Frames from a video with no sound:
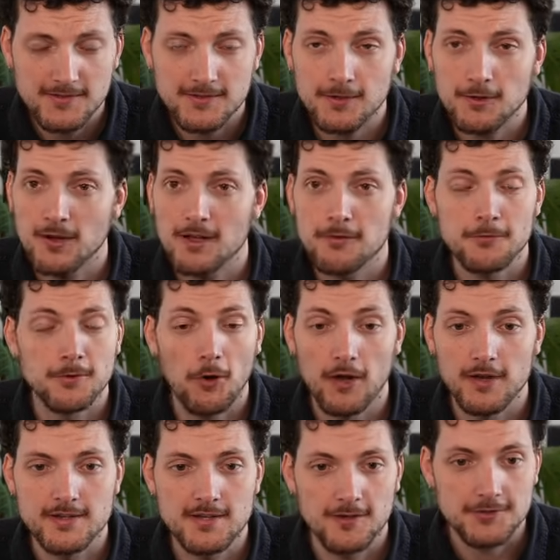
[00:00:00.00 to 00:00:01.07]
or I have no
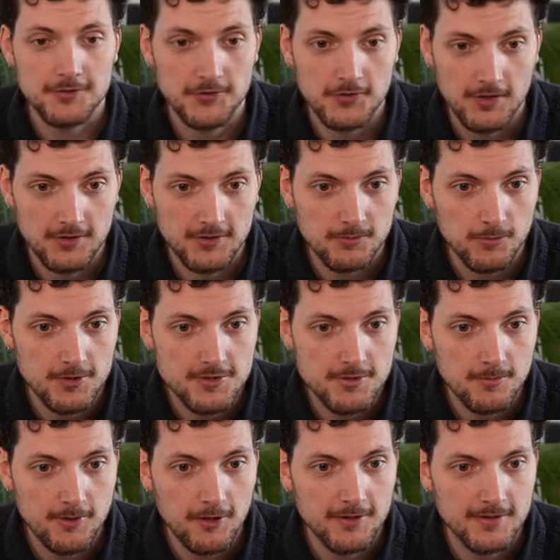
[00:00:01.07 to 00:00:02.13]
idea how to say this word, to
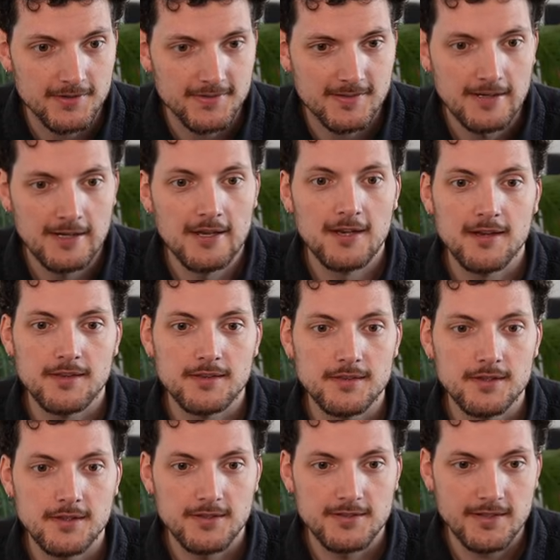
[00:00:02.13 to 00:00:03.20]
be honest,
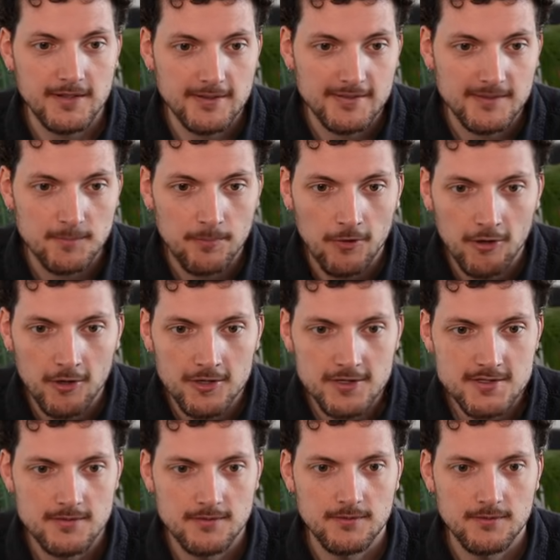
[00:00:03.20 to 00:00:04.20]
the DAISY board.